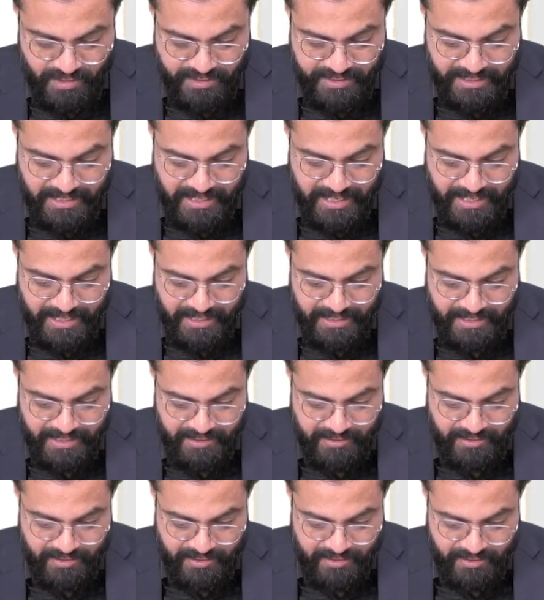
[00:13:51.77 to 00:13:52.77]
delay
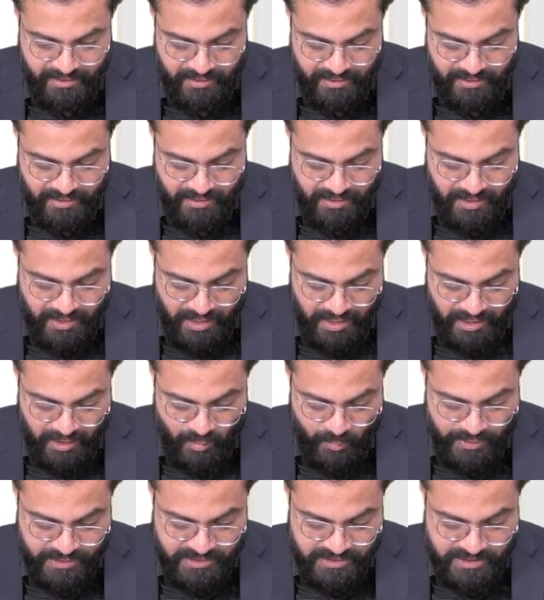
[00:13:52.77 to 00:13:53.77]
in
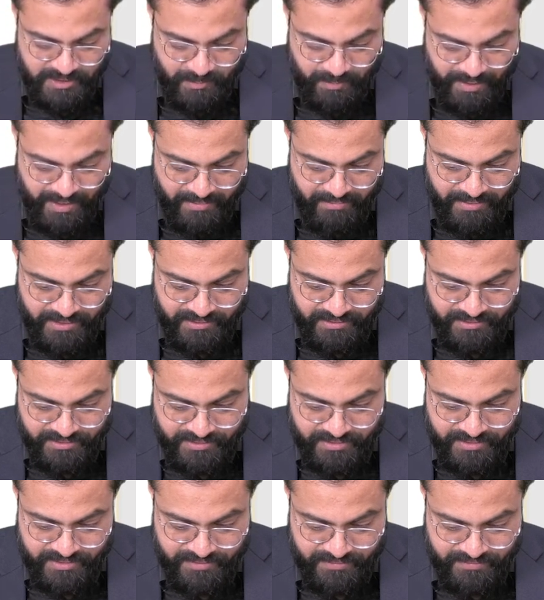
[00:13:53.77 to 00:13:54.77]
allowance payment,